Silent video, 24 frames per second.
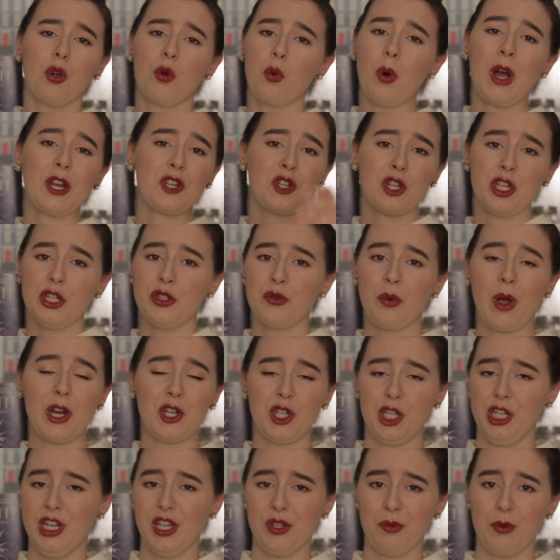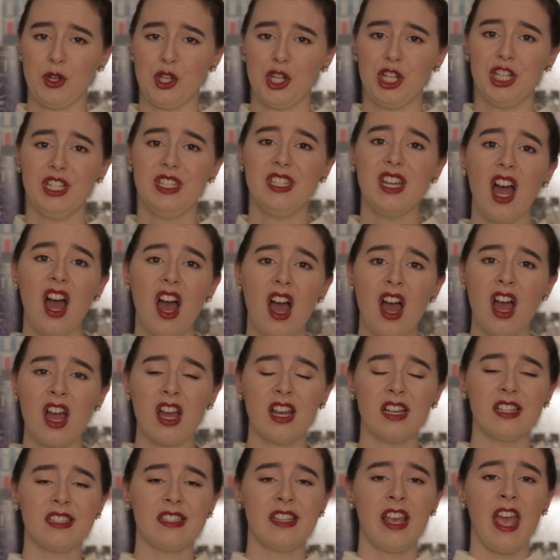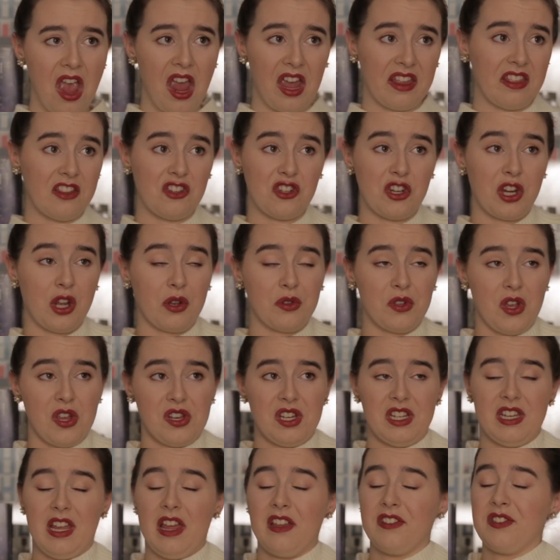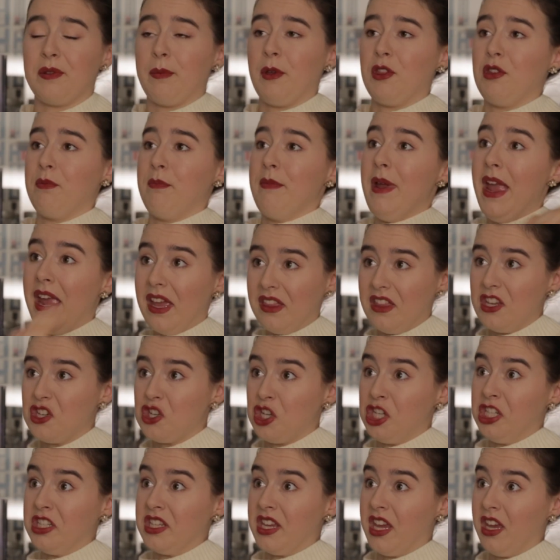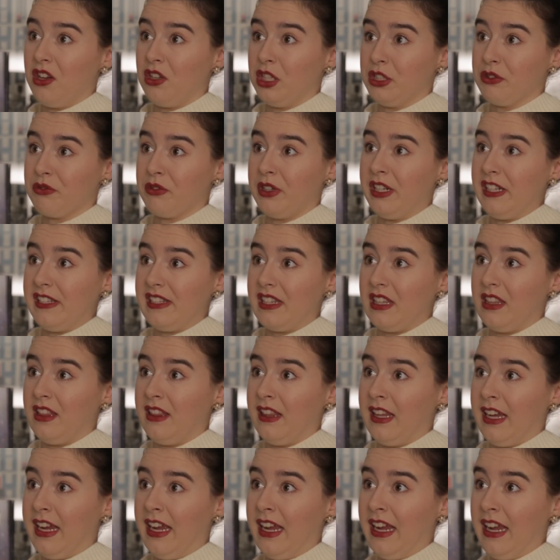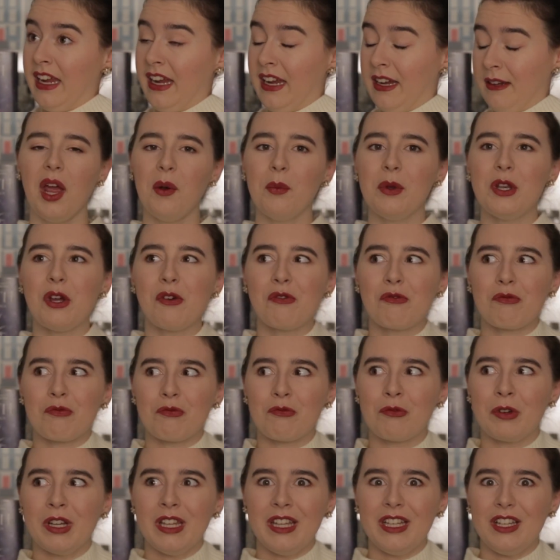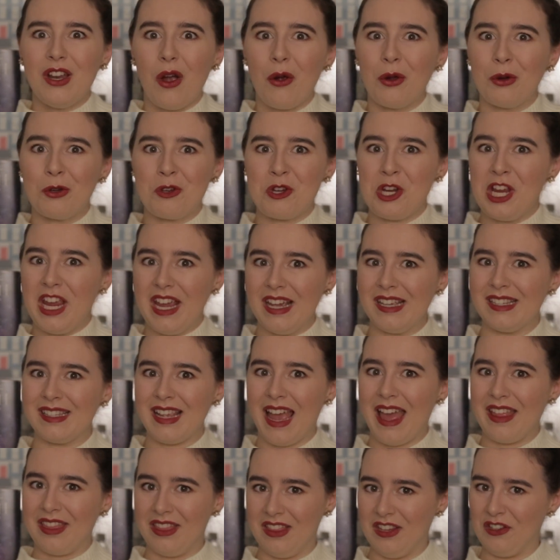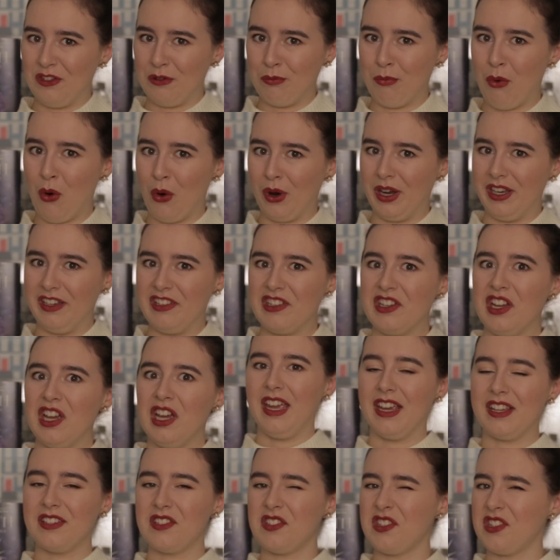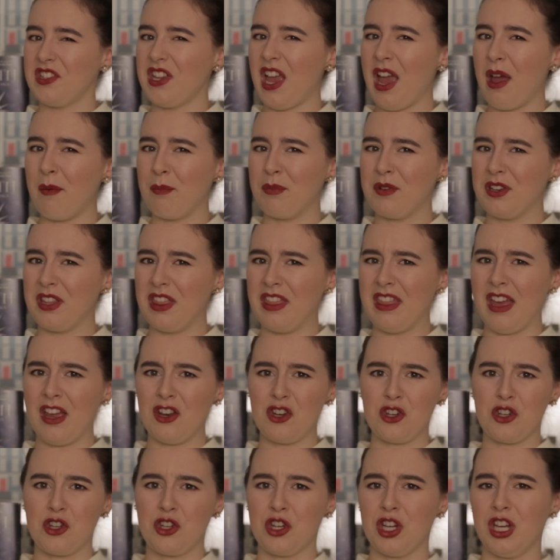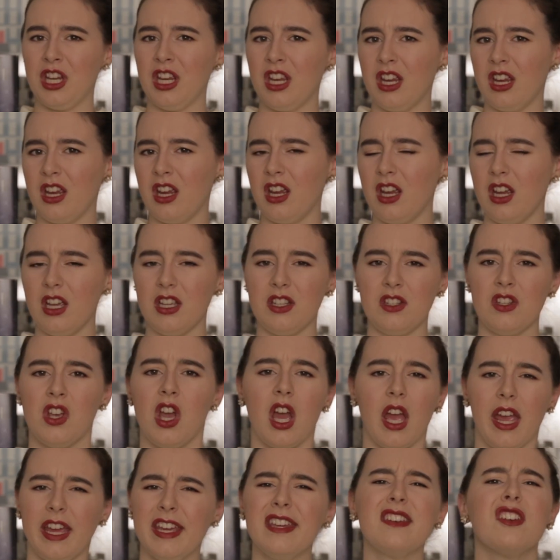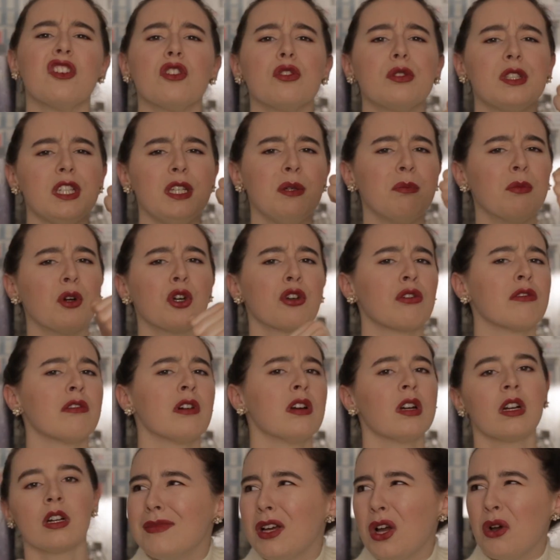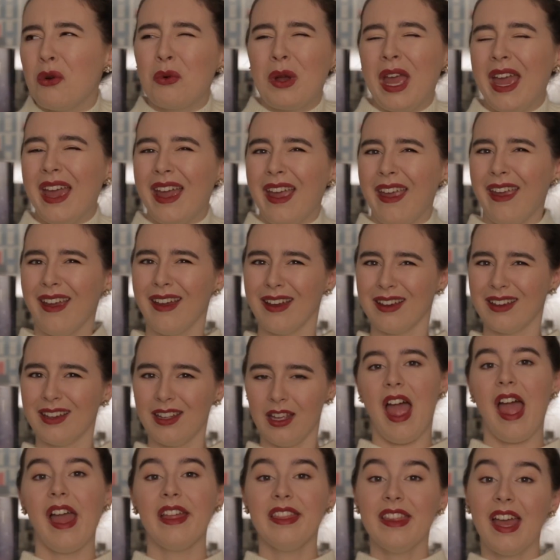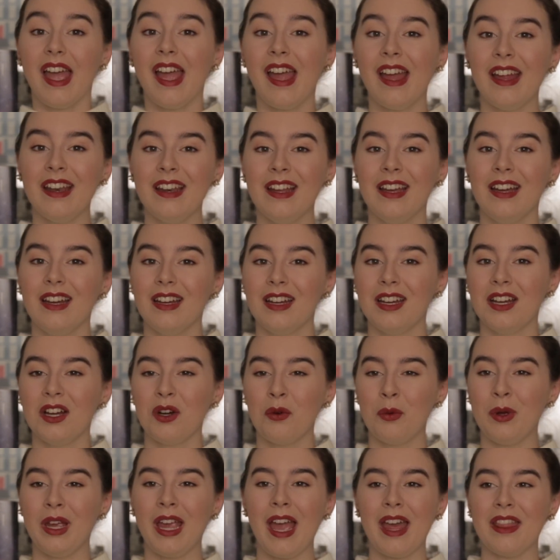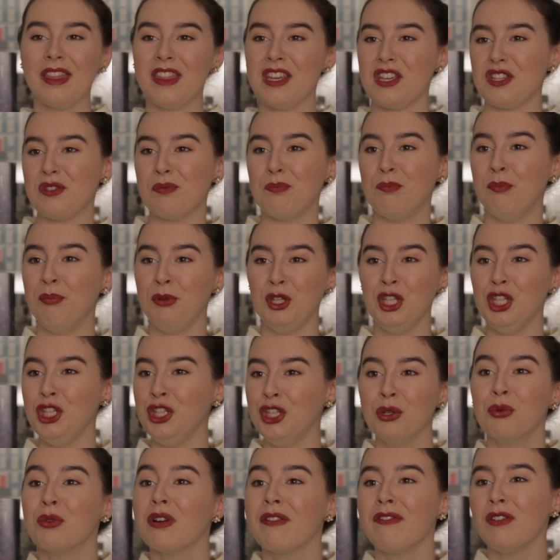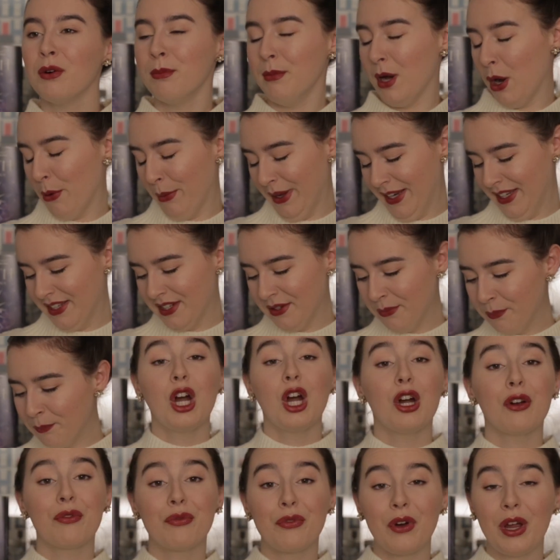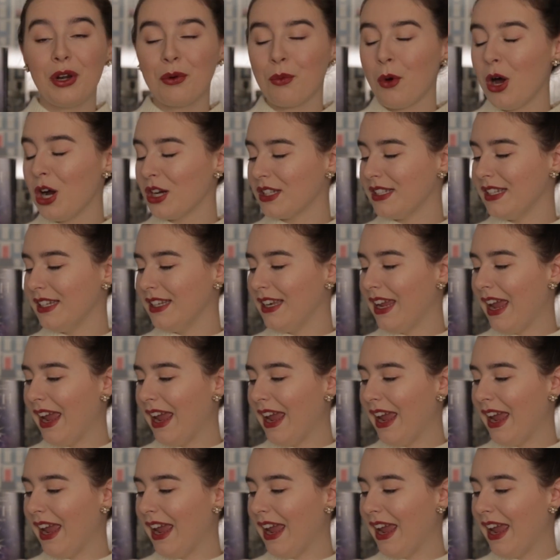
questions why she does what she does, and then she goes on to tell us about the man that she's killed recently. And we don't really know who she is at this point, except that she is a guilty murderer, okay? And then we get this beautiful moment. Her friend walks in